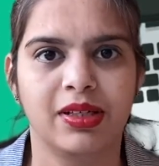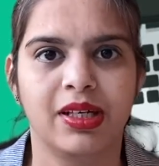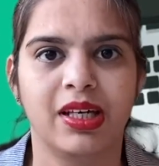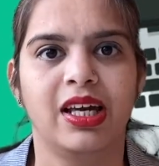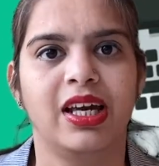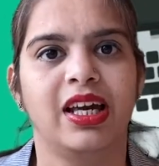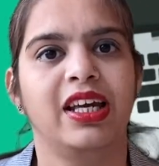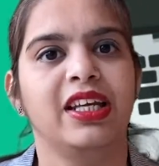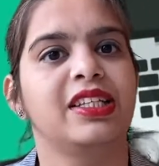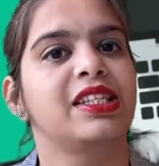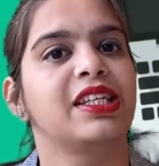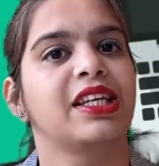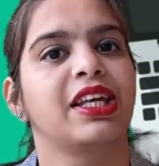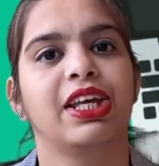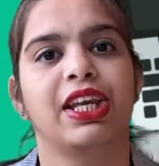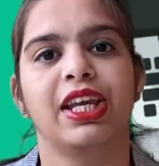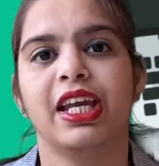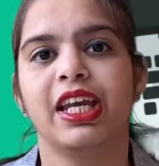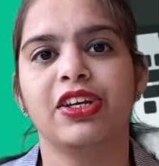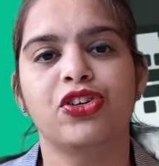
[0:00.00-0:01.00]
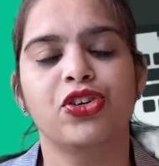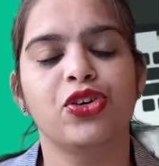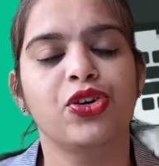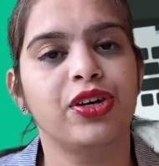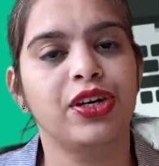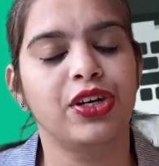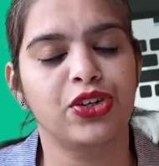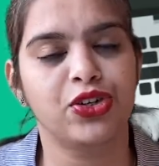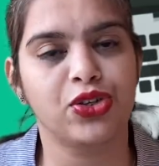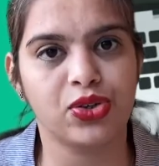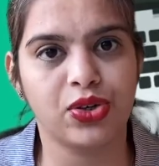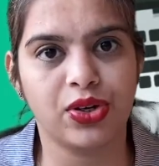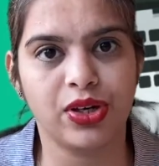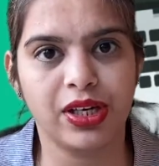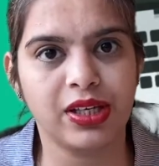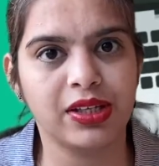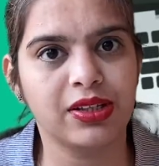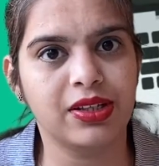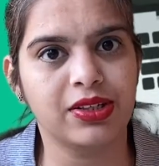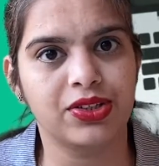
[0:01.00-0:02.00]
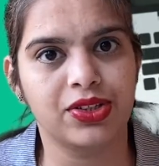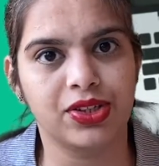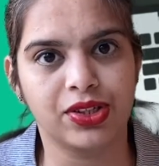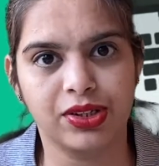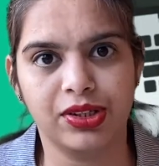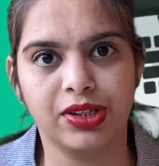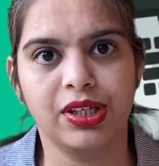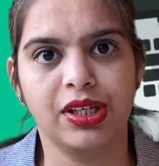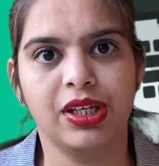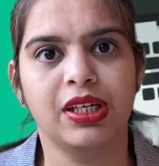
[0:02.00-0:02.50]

It's great you're enjoying the journey.